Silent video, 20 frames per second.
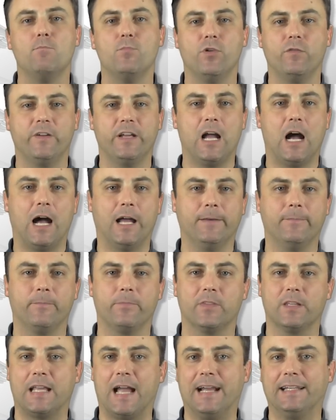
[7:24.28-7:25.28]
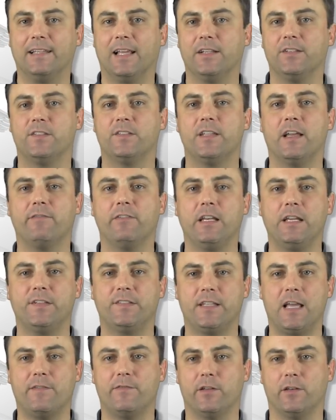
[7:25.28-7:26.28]
Moving on, Guideline
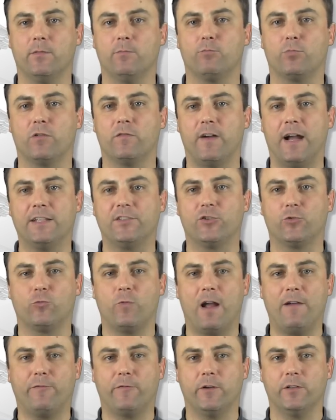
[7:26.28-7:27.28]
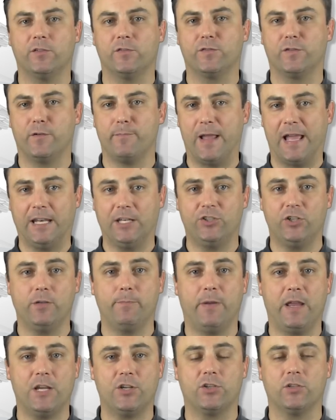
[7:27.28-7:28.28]
77 provides a reference for managing
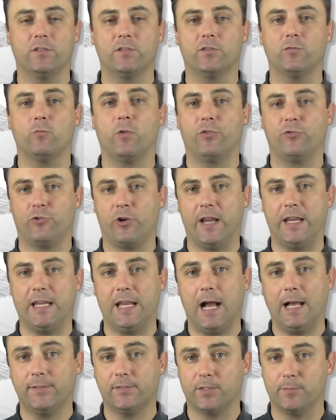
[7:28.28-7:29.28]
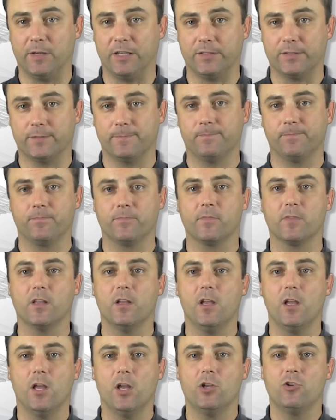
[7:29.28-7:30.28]
patients with tracheostomies.
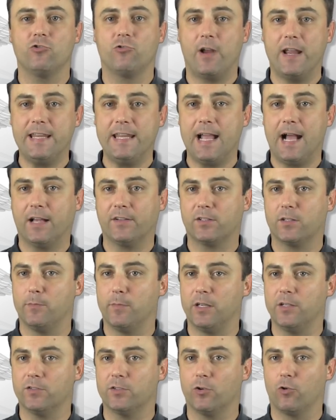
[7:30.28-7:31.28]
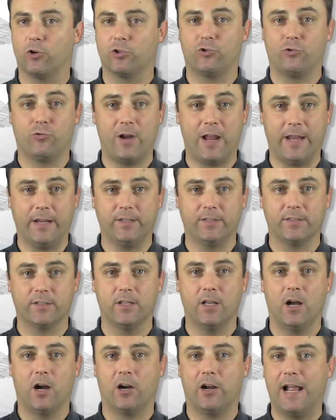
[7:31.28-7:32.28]
Tracheostomies, or trachs,
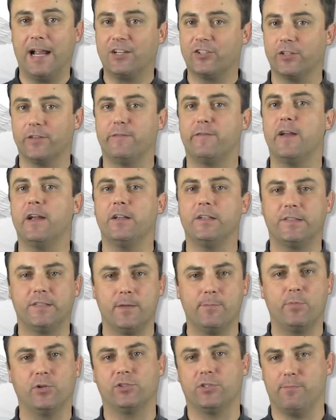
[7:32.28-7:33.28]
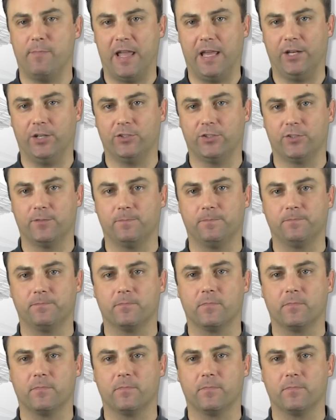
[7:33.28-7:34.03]
are actually very simple to manage.